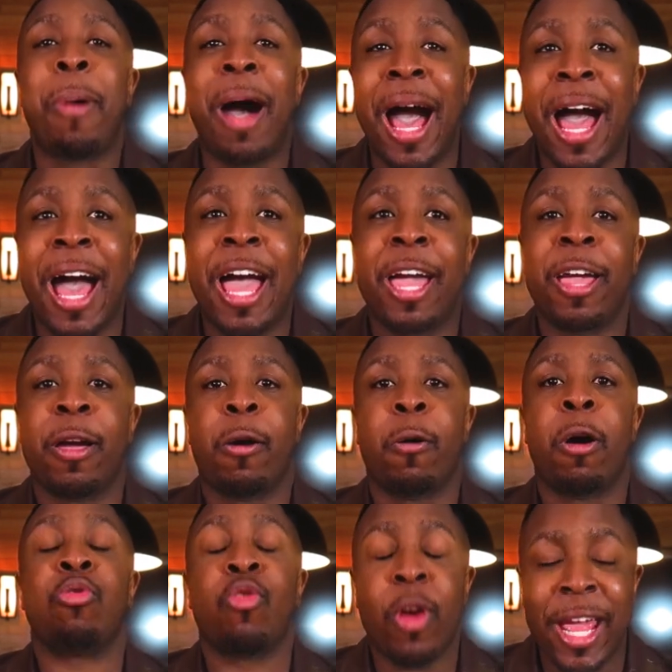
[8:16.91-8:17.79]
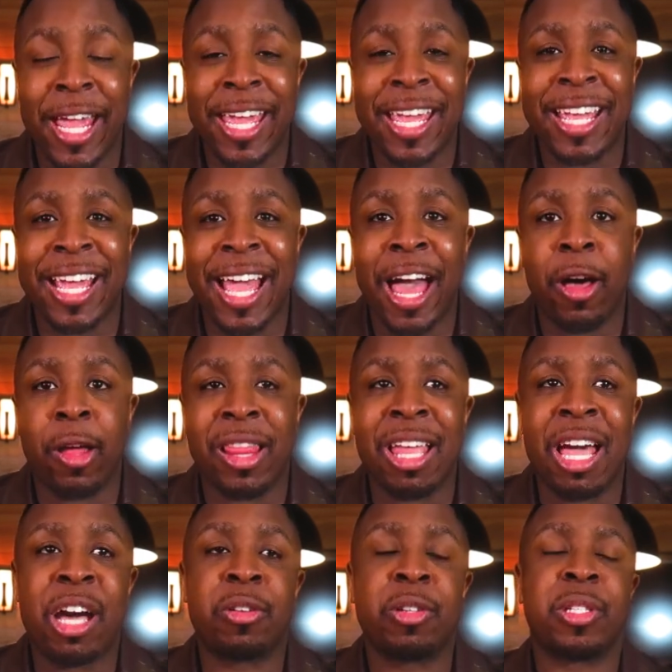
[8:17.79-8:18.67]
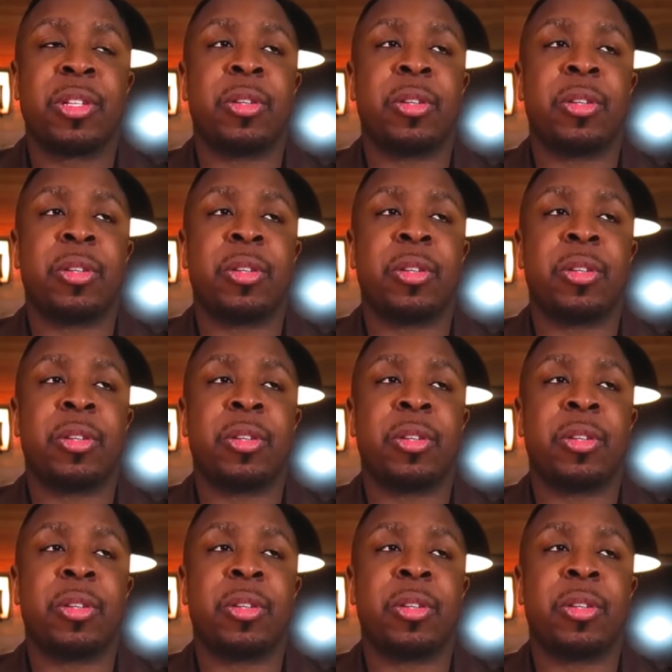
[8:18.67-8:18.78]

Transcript: by praying out loud.